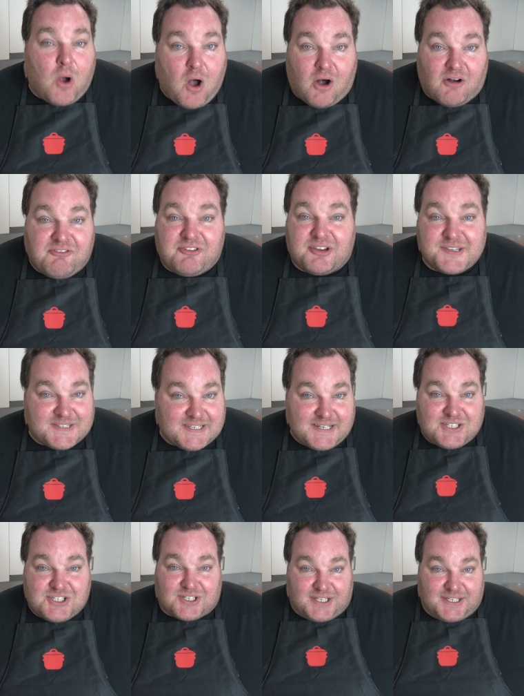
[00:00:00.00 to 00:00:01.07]
off,
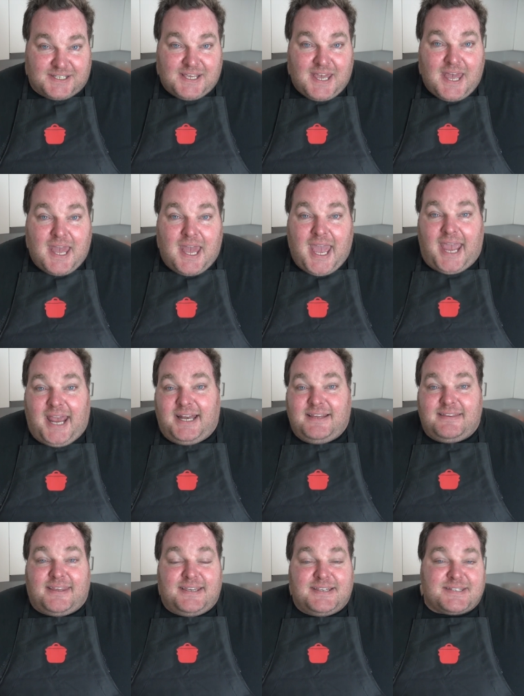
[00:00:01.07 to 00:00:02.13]
essentially. Any
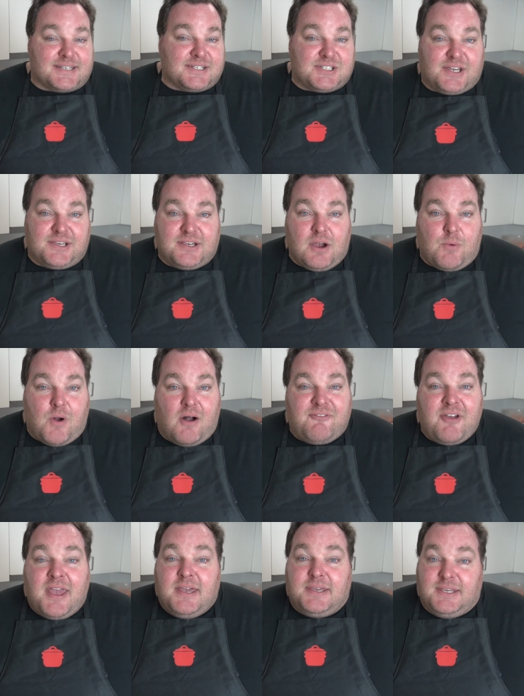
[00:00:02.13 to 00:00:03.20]
things that don't go off,
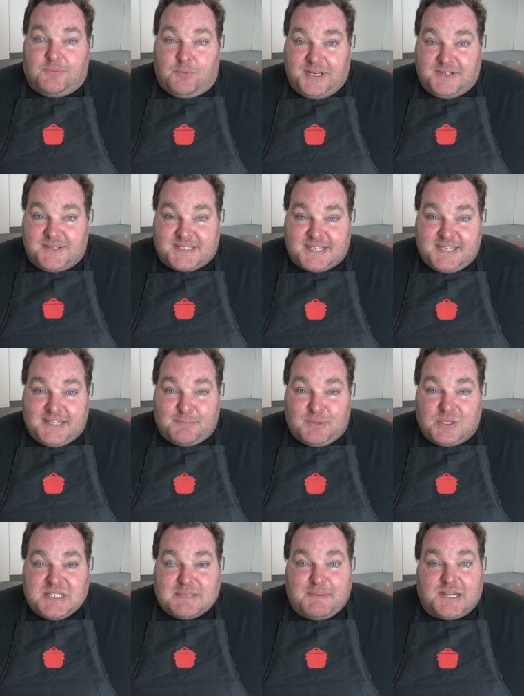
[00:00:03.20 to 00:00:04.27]
when you see them
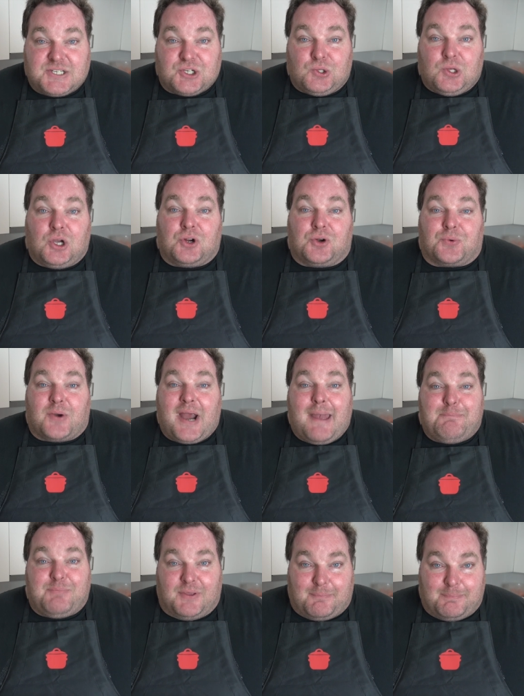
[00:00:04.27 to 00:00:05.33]
on special,
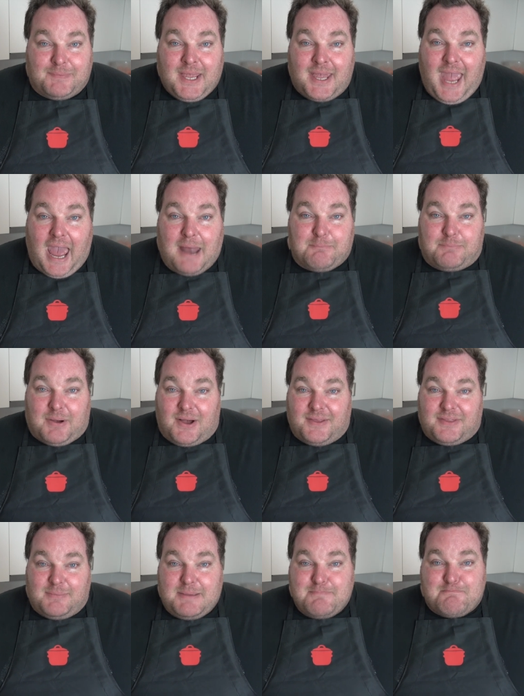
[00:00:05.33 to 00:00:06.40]
grab them and buy
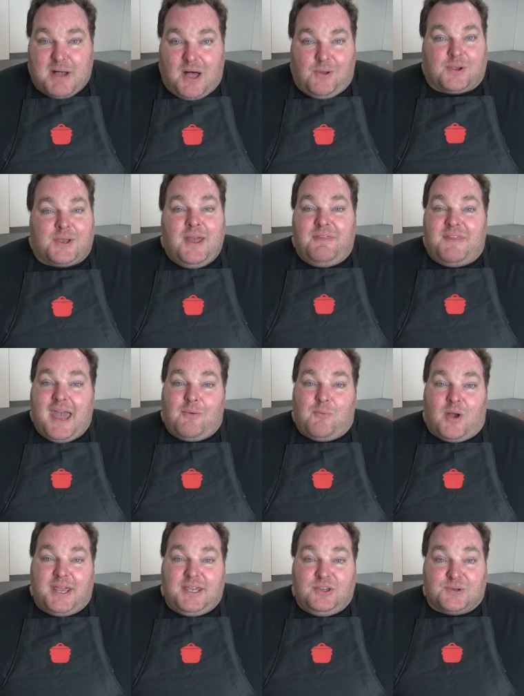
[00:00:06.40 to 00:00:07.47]
them in bulk. That
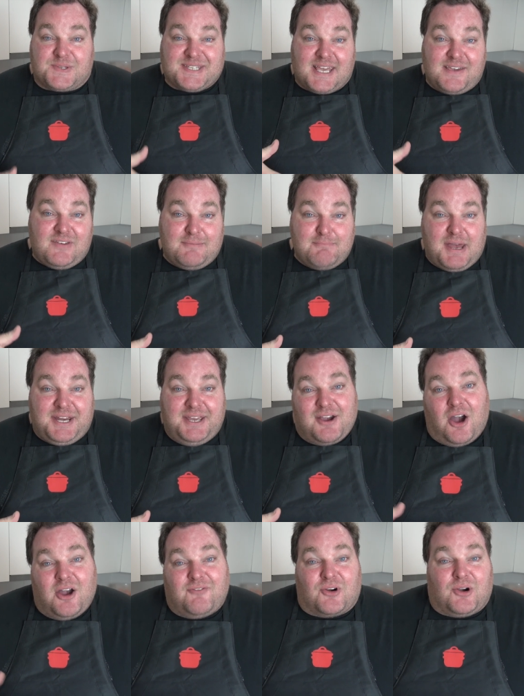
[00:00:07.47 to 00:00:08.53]
way you're saving money
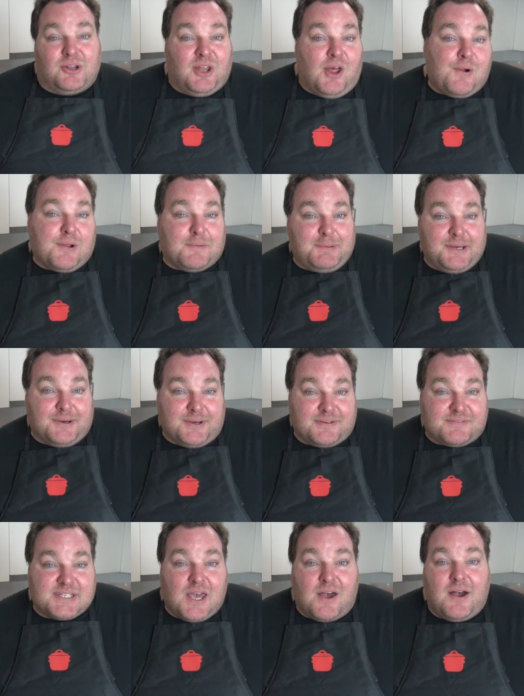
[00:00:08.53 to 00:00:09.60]
over a longer period
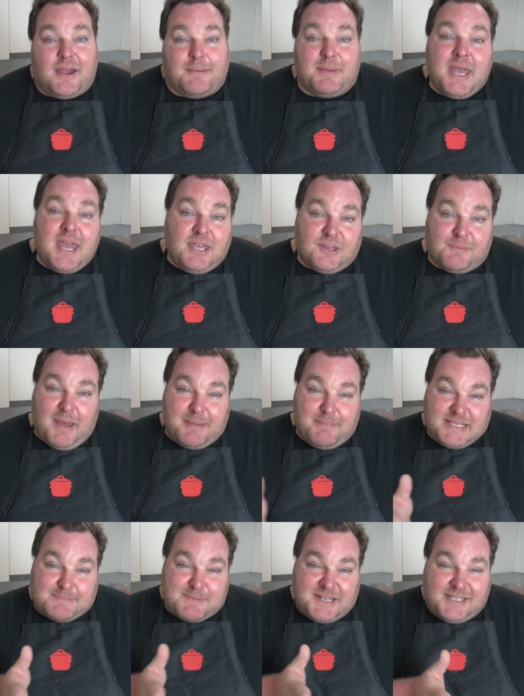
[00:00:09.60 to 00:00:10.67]
of time. You may
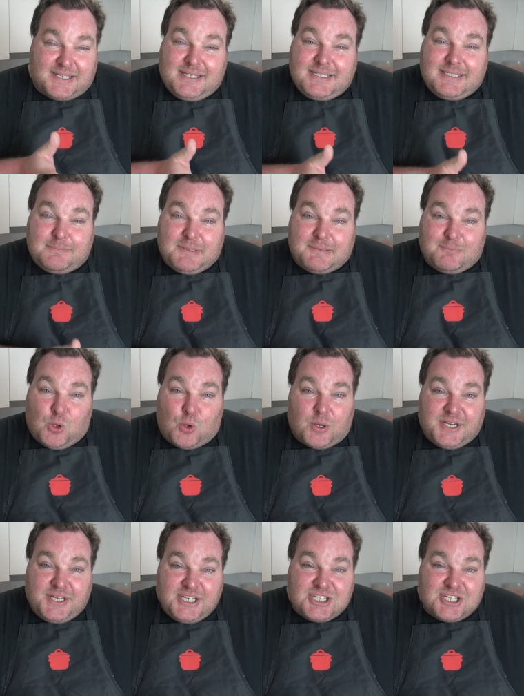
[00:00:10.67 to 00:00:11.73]
be spending a little bit more
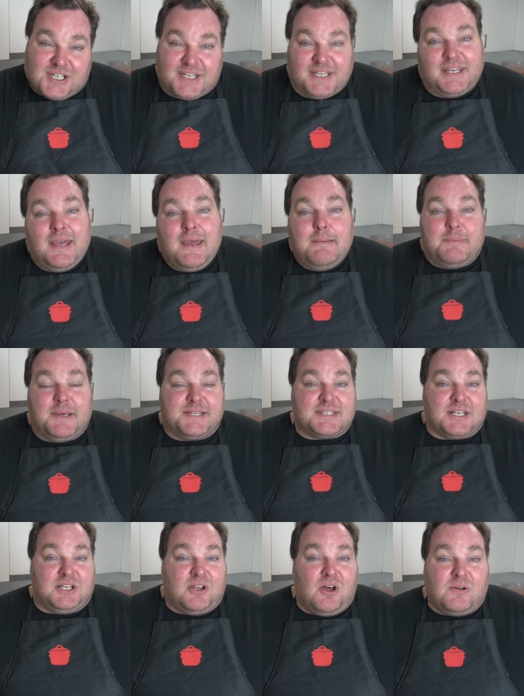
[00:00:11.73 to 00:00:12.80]
initially, but it's
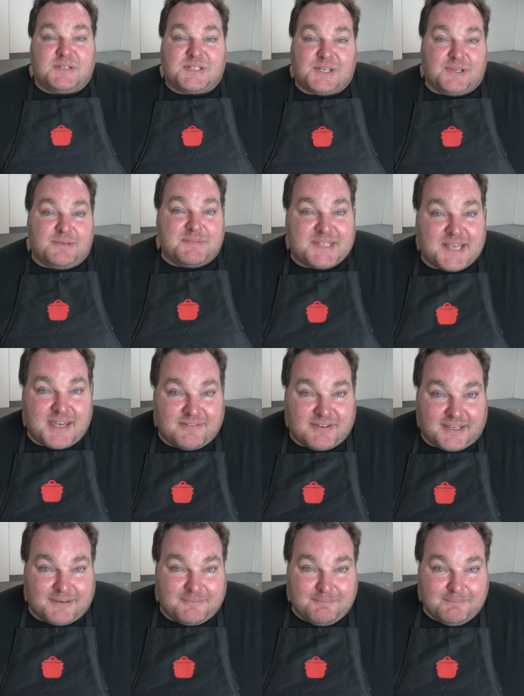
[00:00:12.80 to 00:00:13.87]
a long-term saving.